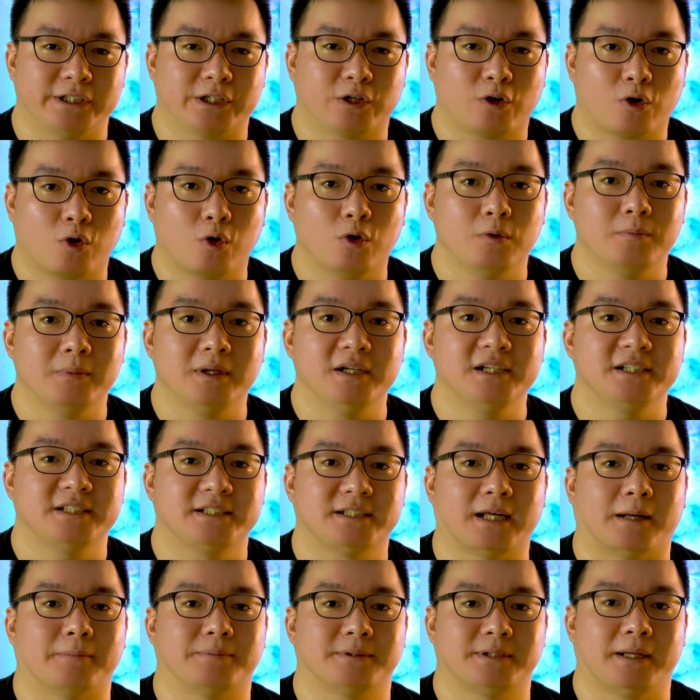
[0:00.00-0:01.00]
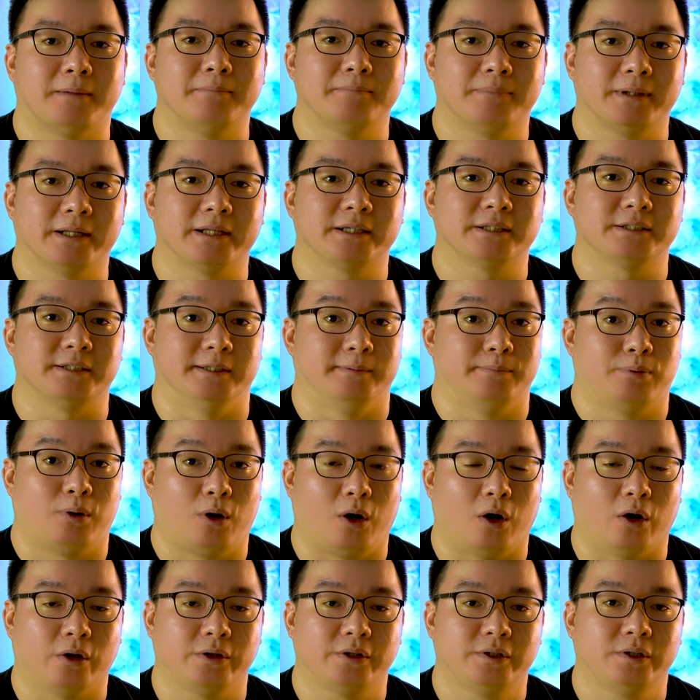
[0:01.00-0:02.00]
chroma subsampling
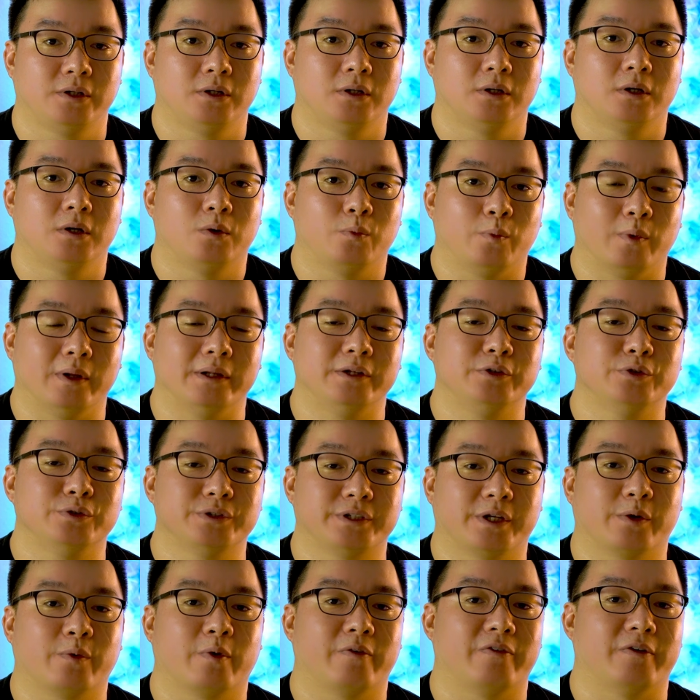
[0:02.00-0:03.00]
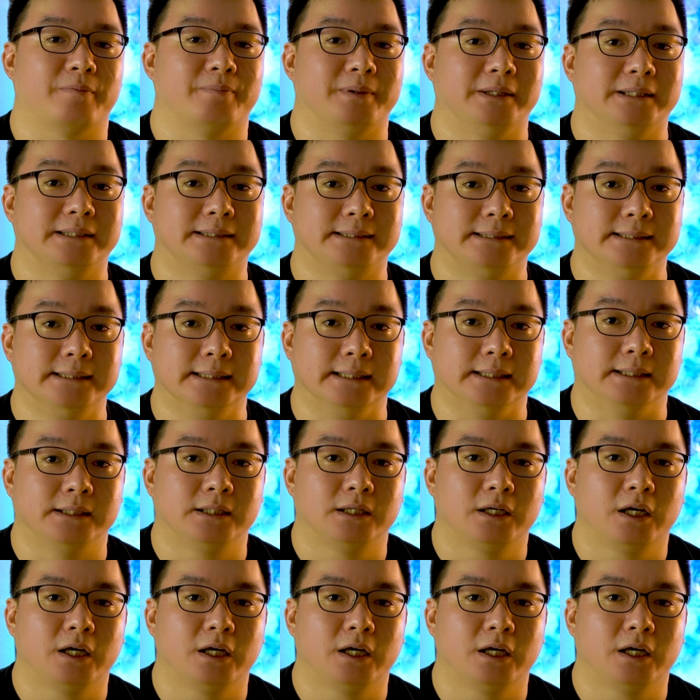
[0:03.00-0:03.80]
support when using with a PC.